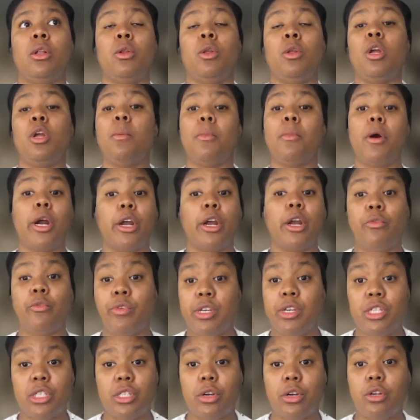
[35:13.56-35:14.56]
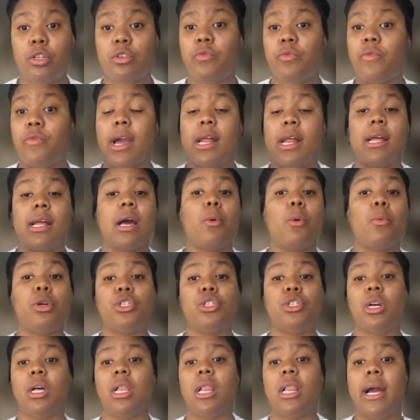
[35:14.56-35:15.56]
your market research finding out what
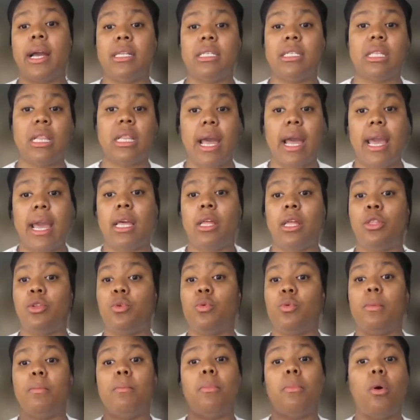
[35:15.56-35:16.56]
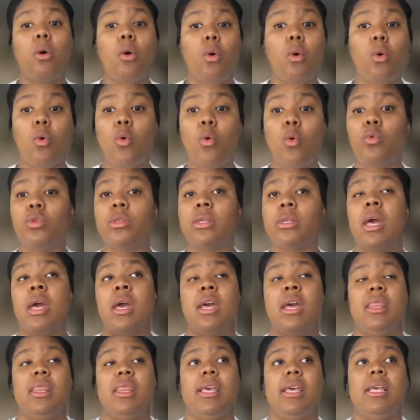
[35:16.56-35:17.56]
your clients like doing polls
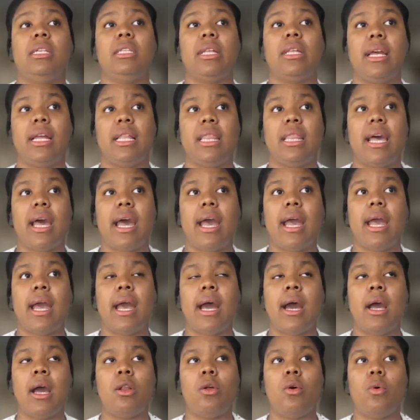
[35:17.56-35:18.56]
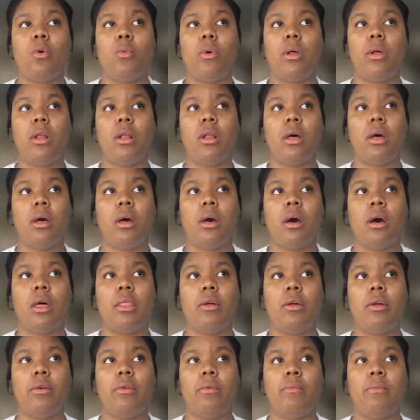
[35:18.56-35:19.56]
things like that i know one of the
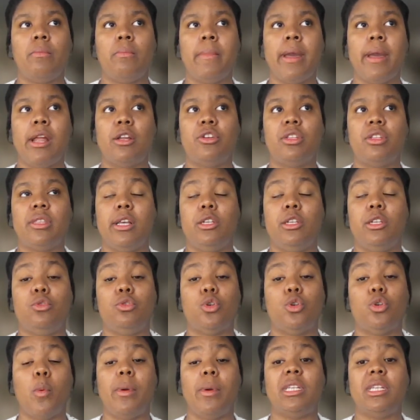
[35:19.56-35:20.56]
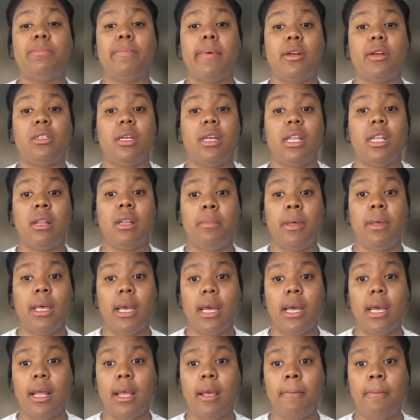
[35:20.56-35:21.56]
other major things you told me especially in the
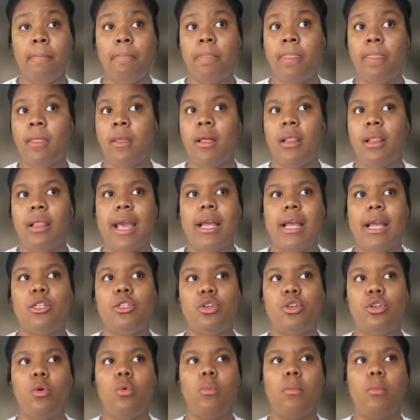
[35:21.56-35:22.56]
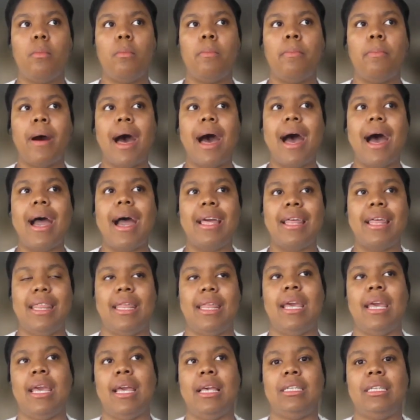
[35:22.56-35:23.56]
beginning like don't buy
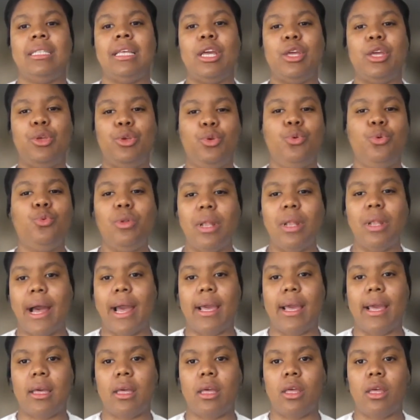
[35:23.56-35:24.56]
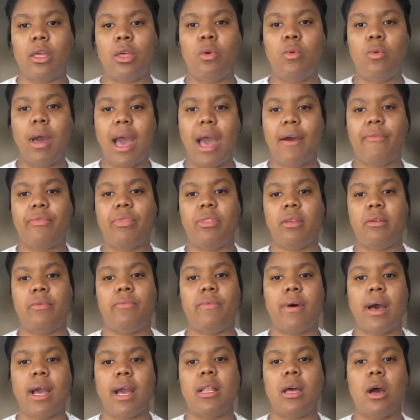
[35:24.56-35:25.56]
things that you like you have to
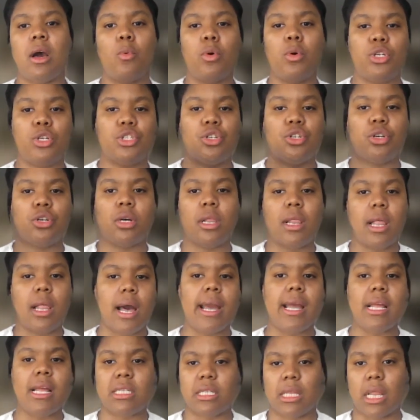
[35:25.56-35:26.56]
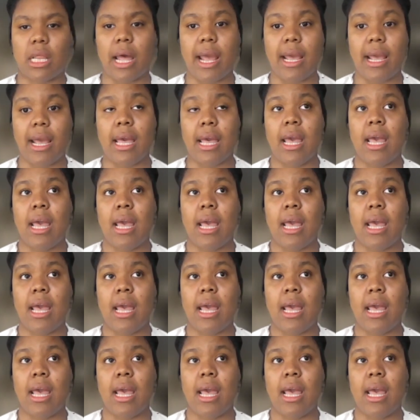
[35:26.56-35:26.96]
find out what your clients like